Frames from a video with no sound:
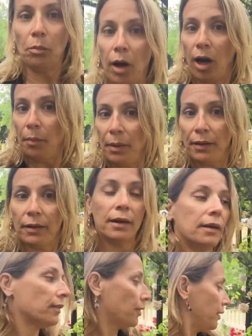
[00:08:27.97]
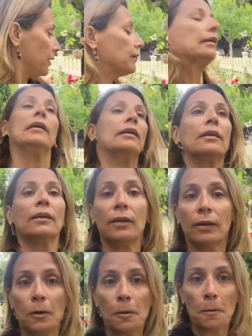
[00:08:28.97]
mom, and the
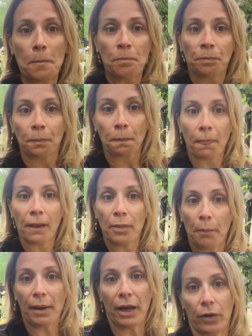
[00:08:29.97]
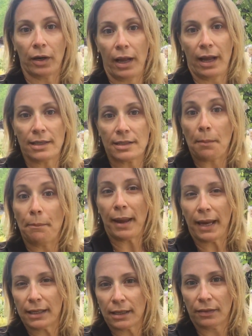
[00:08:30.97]
parent has
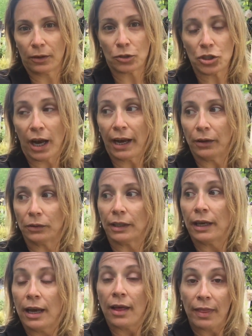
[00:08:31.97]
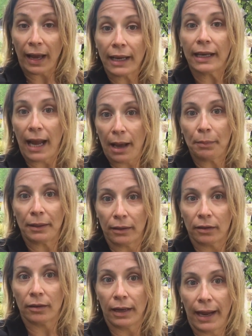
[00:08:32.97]
abandoned their child. That can happen.
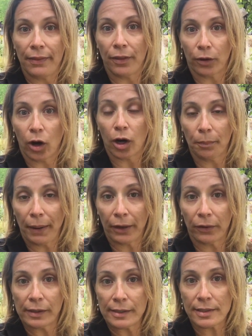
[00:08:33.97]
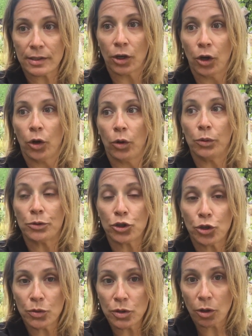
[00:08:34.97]
And there are parents who
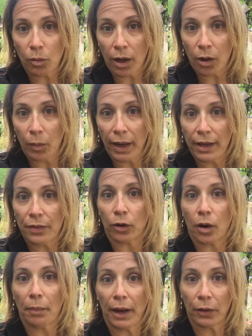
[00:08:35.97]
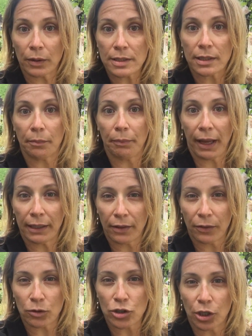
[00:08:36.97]
choose to walk away. There are parents that abandon
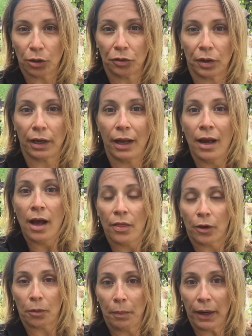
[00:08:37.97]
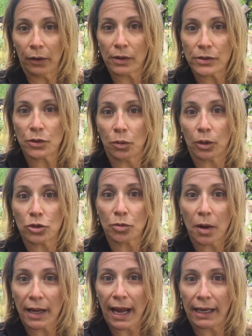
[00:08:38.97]
their children. There are parents who are
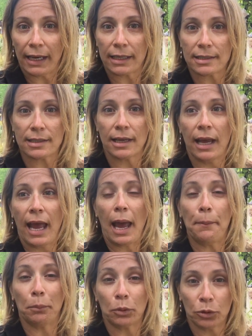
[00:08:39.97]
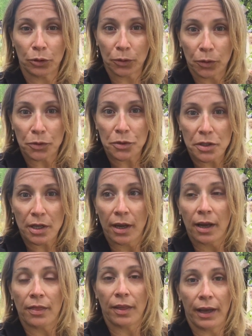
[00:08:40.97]
drug addicts and murderers
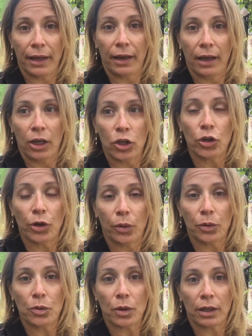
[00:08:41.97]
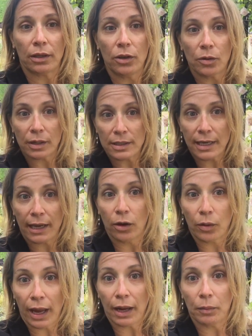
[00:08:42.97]
that, you can say,
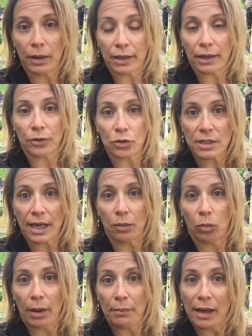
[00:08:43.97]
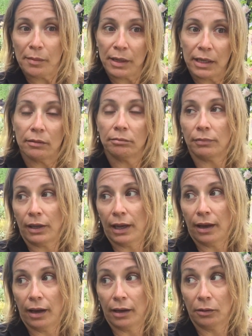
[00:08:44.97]
okay, we can understand why
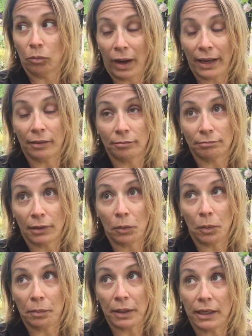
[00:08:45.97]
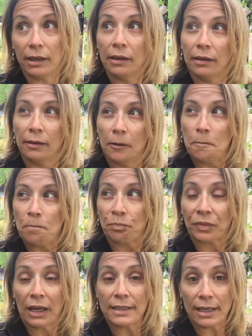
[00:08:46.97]
why it would be
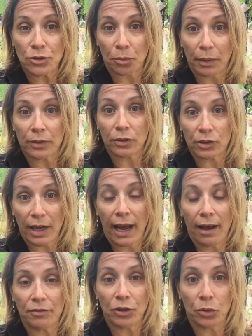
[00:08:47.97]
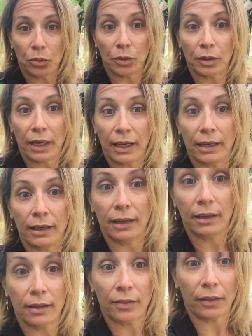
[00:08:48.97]
detrimental to have you in
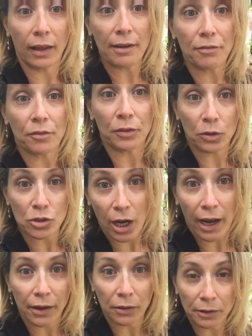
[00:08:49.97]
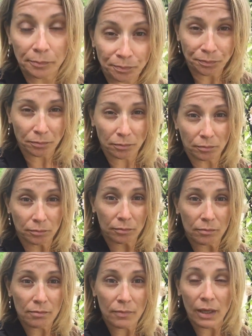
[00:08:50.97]
the life of your child.
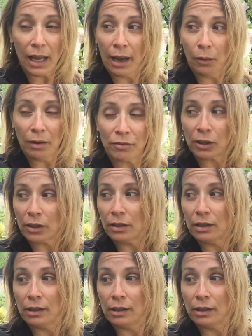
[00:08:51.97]
However,